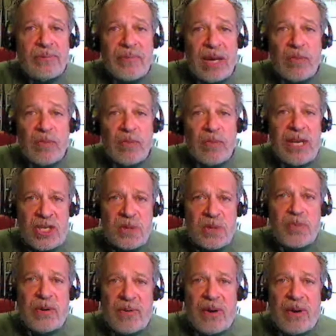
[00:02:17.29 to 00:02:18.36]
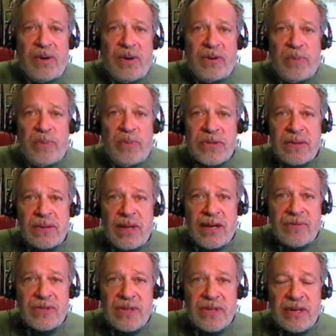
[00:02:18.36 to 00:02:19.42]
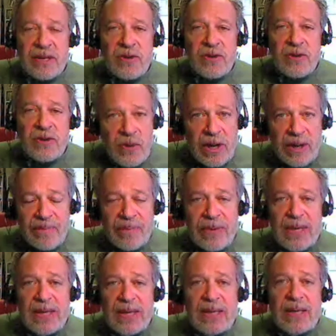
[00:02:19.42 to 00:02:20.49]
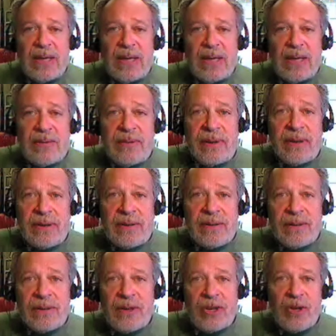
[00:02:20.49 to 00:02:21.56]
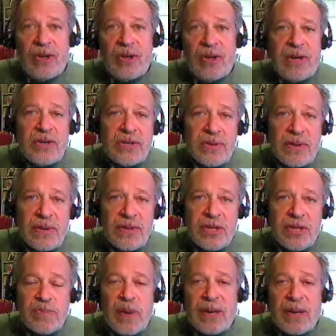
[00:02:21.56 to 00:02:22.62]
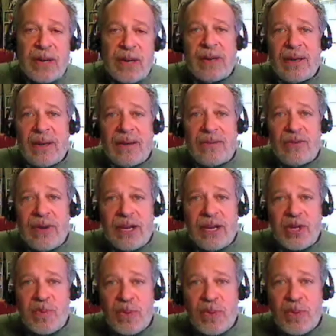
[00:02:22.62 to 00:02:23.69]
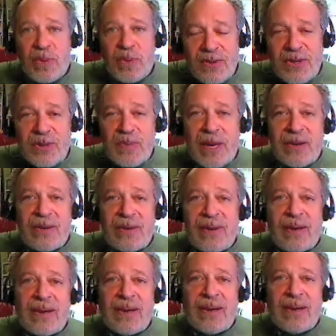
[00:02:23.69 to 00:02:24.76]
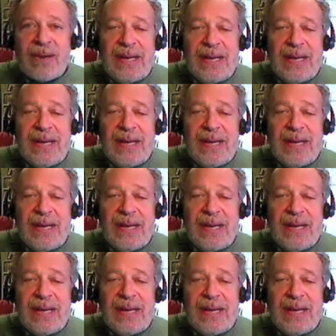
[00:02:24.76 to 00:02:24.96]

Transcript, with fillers: And we know they spur growth because there are a lot of studies showing uh, that human resource spending and transportation spending and